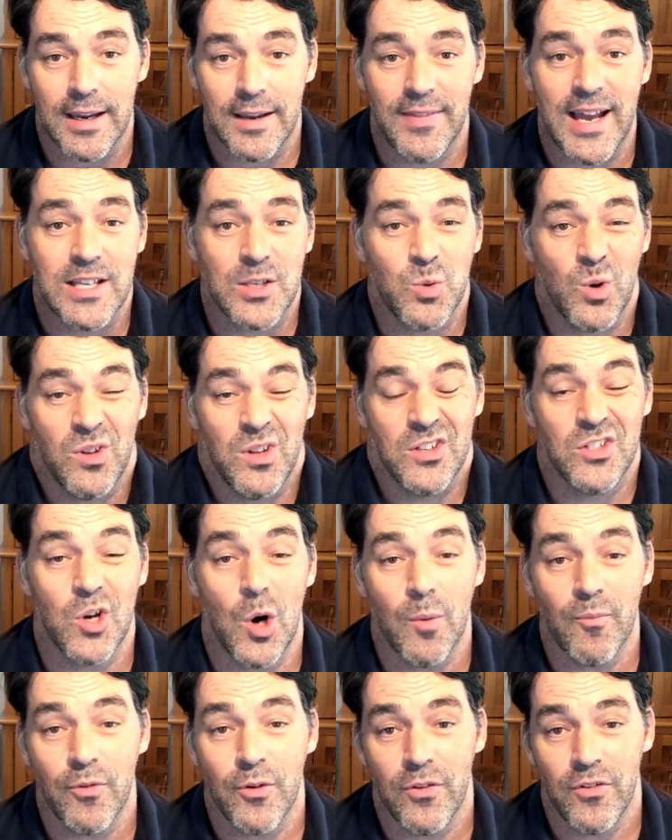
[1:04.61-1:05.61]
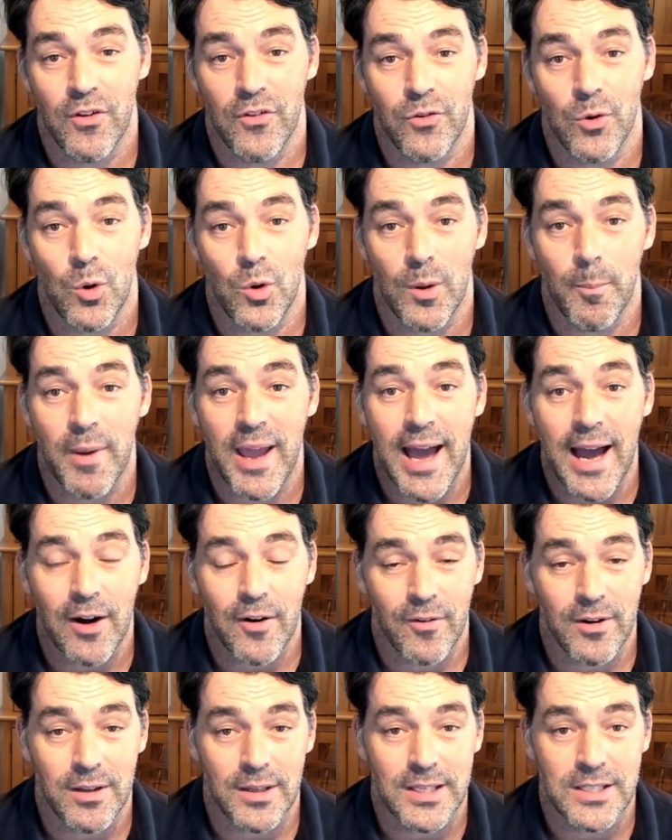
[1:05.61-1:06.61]
and that's what this conference is all about,
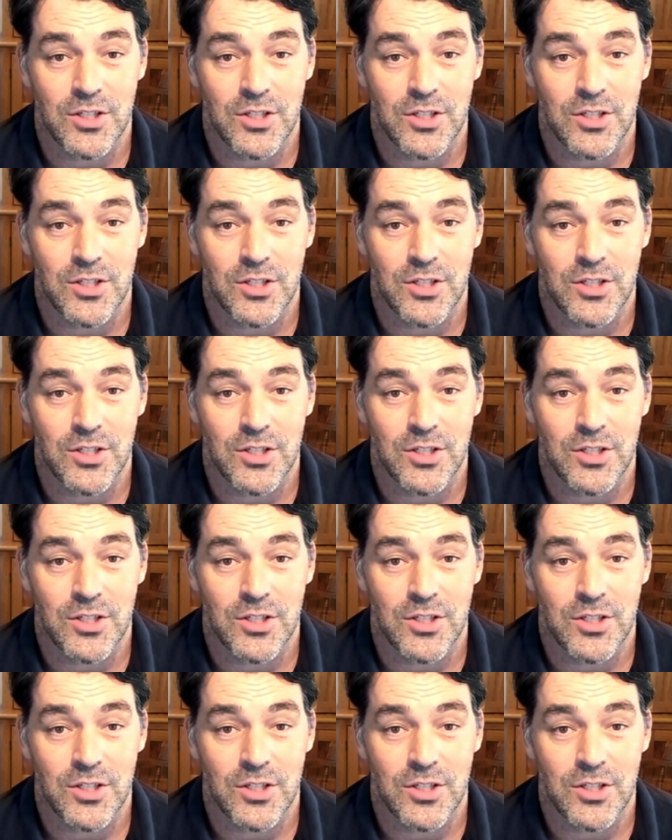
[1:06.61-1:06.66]
really,